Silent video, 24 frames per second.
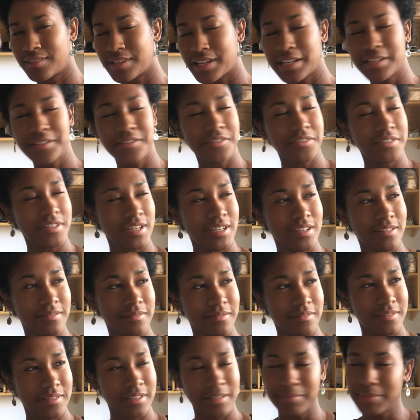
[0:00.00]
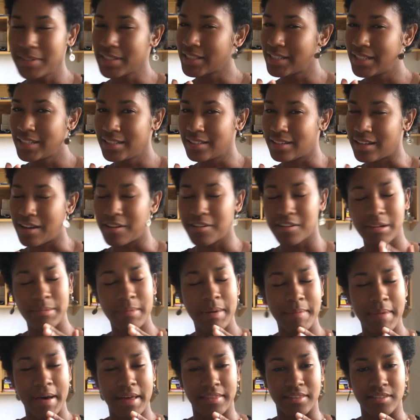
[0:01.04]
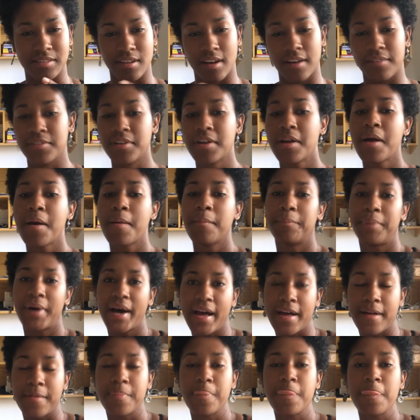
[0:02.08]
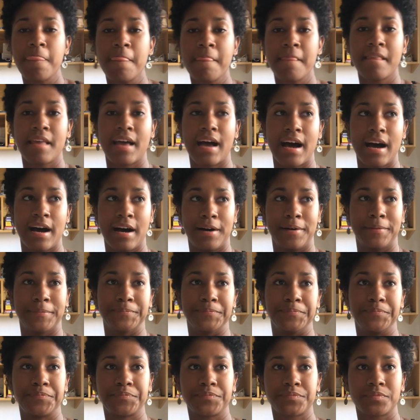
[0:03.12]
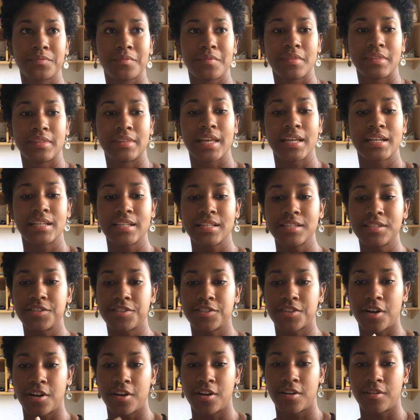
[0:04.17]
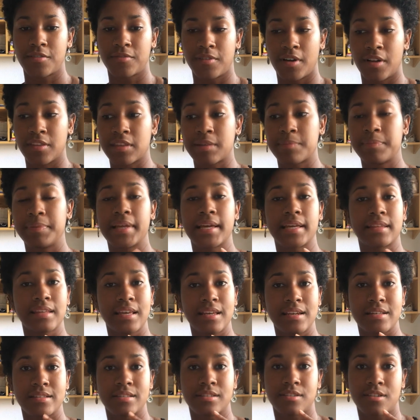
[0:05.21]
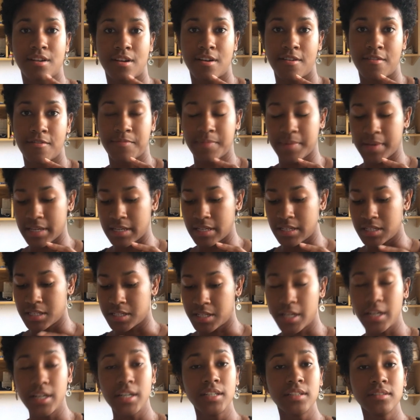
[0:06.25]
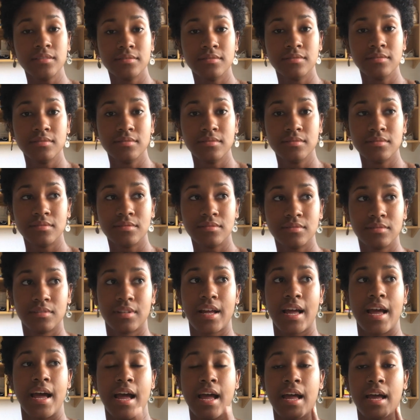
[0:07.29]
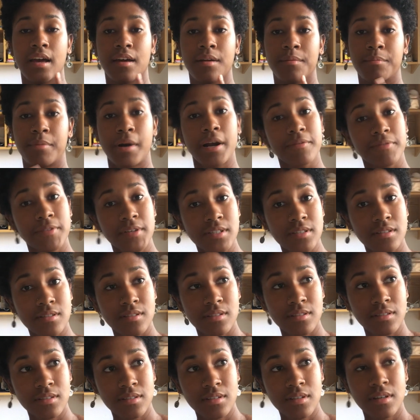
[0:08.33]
Eastern time, something like that. I don't know, my math is off. But they did serve on the plane, they did serve me dinner and breakfast.